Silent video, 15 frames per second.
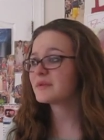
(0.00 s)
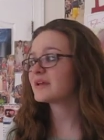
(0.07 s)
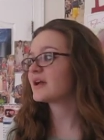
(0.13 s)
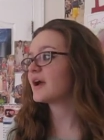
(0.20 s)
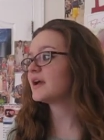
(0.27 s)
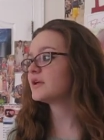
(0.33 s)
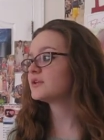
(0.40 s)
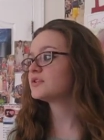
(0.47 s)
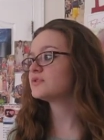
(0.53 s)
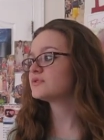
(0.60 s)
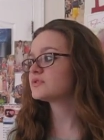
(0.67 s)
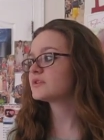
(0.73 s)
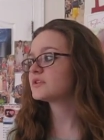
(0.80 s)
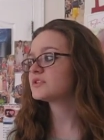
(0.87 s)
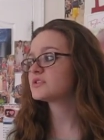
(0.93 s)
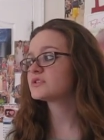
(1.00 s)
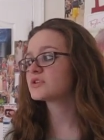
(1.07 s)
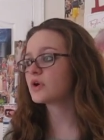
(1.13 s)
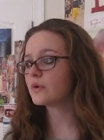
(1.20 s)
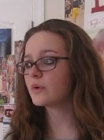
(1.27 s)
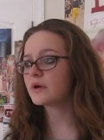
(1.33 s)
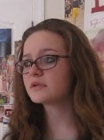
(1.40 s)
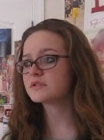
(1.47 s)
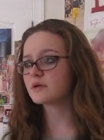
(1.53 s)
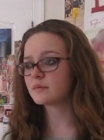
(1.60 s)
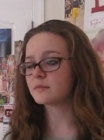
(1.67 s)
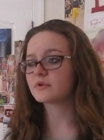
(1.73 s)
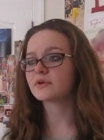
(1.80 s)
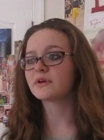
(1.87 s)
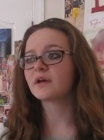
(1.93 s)
Like I usually just go on
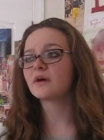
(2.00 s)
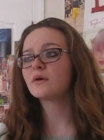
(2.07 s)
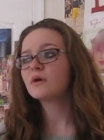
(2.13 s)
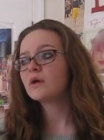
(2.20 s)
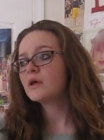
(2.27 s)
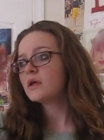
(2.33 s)
Tumblr now.